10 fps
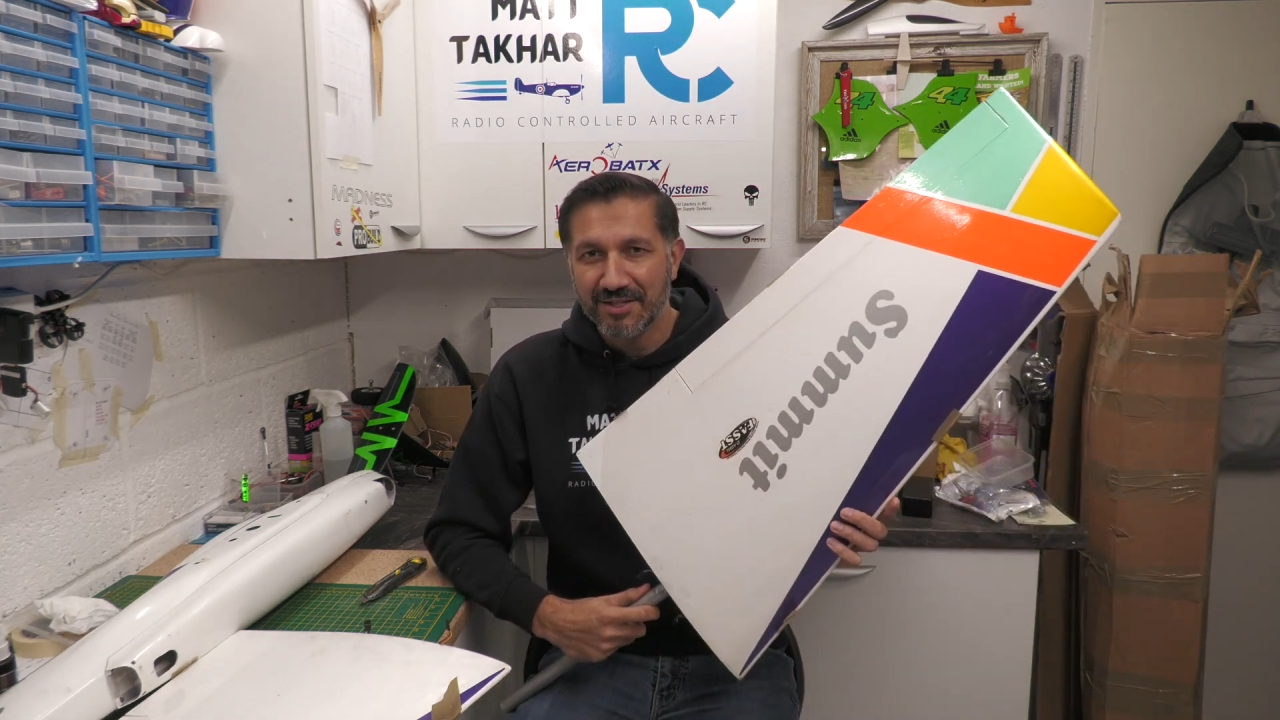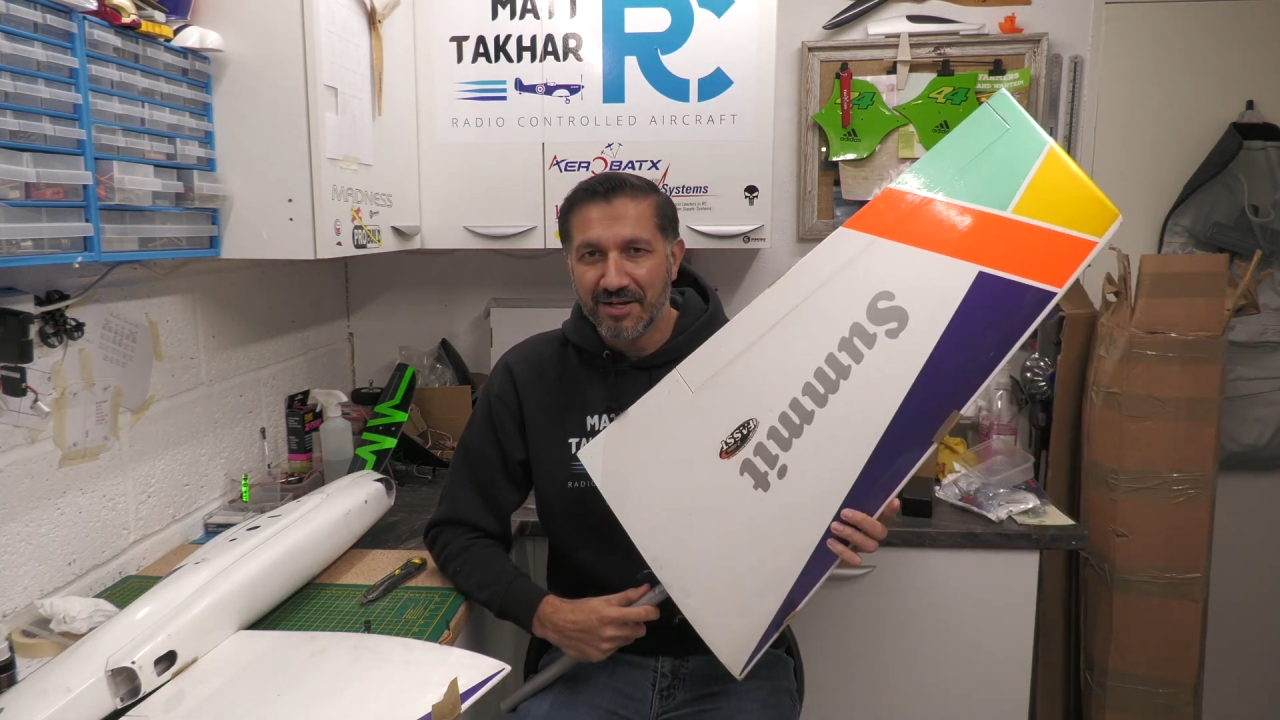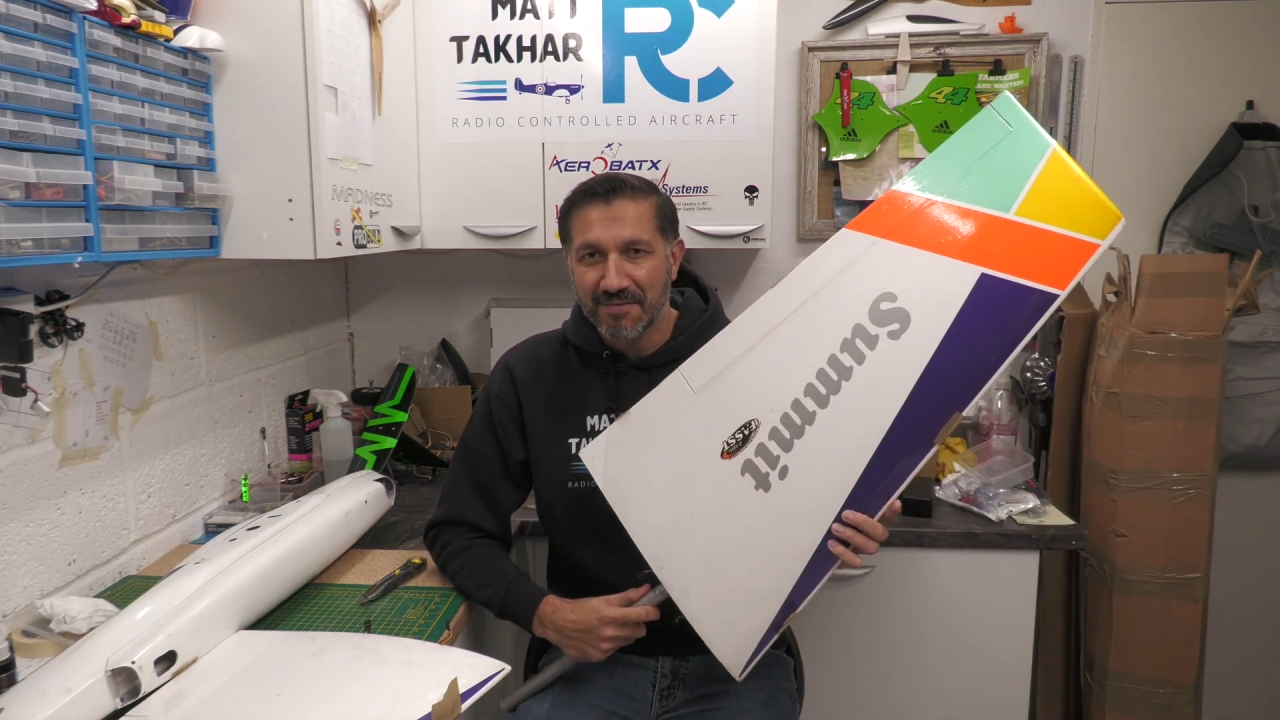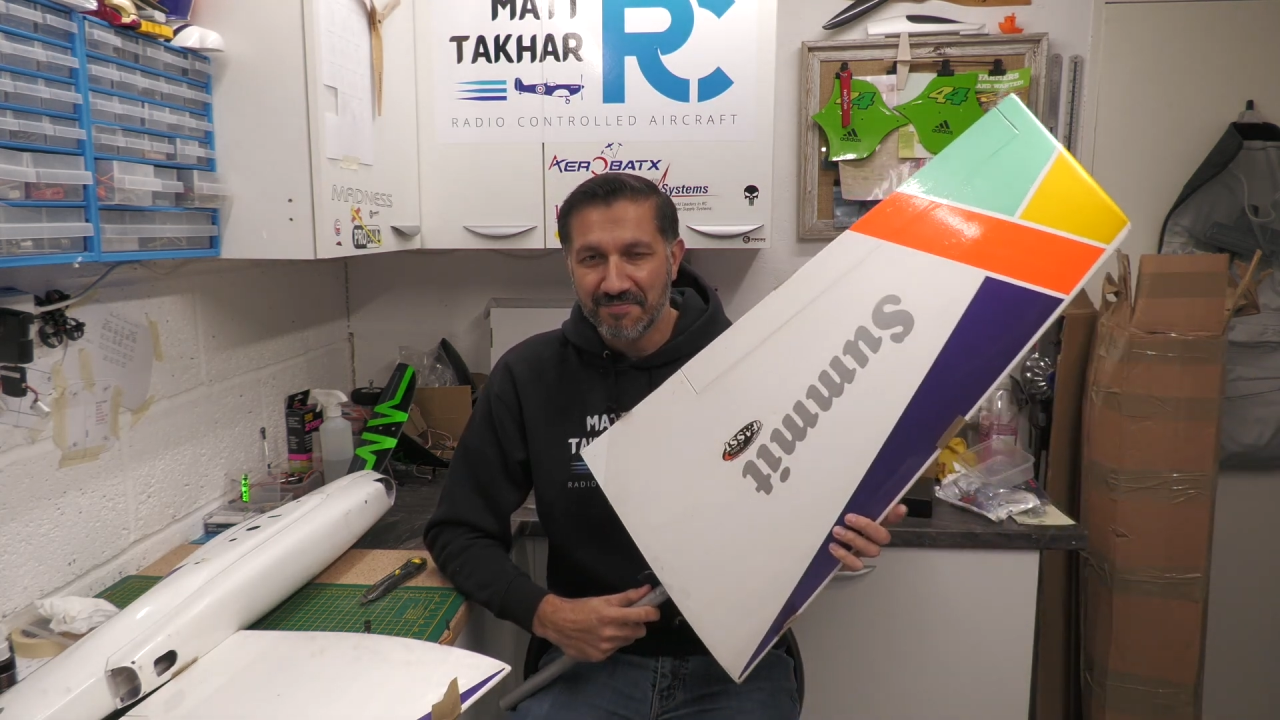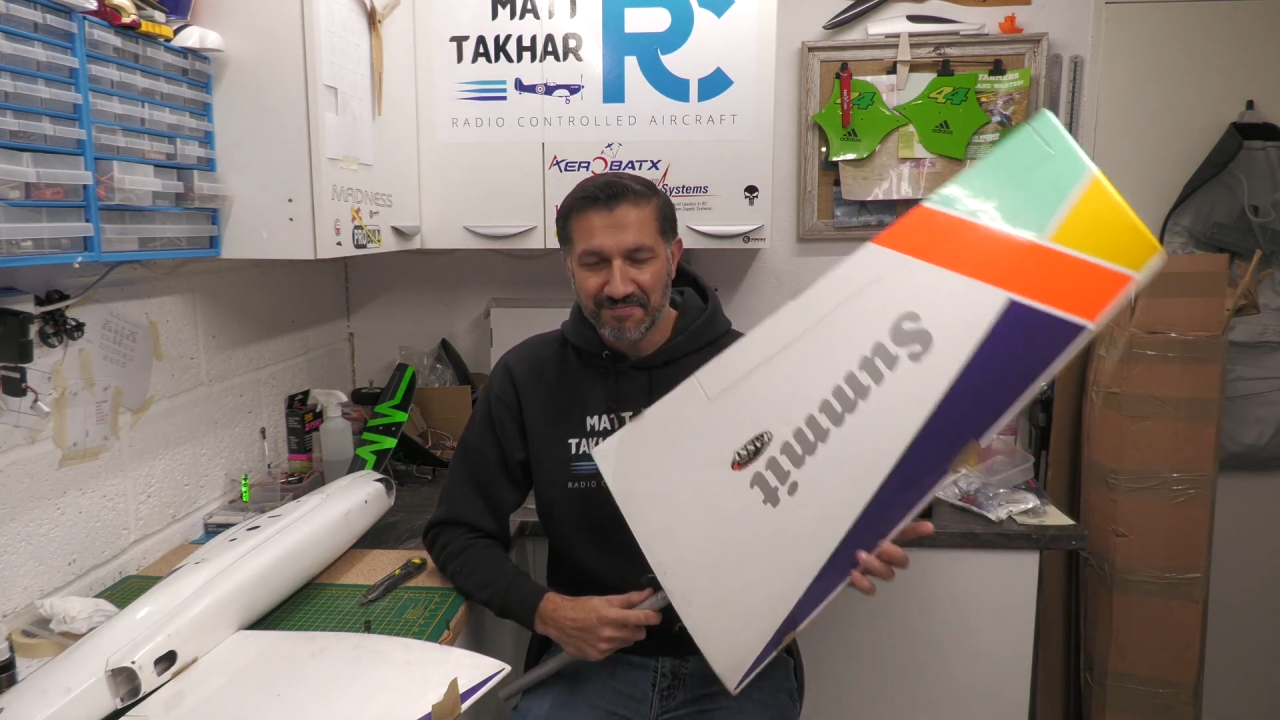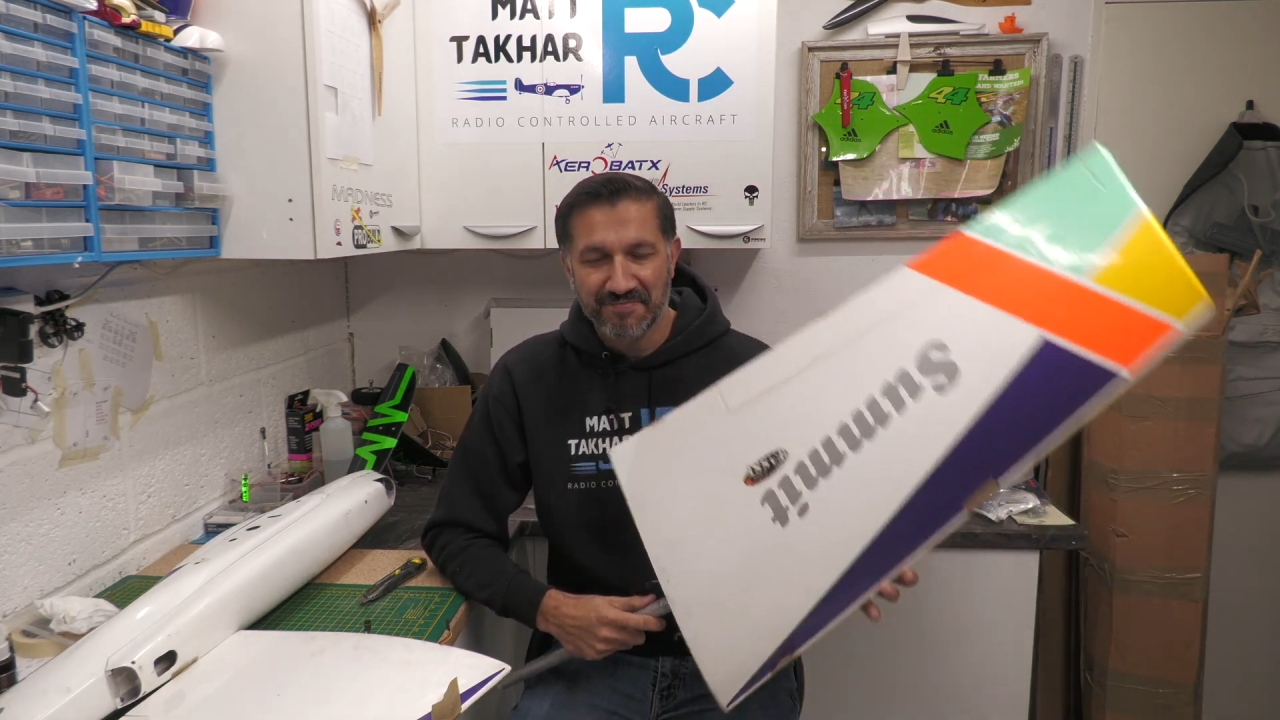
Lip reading: time,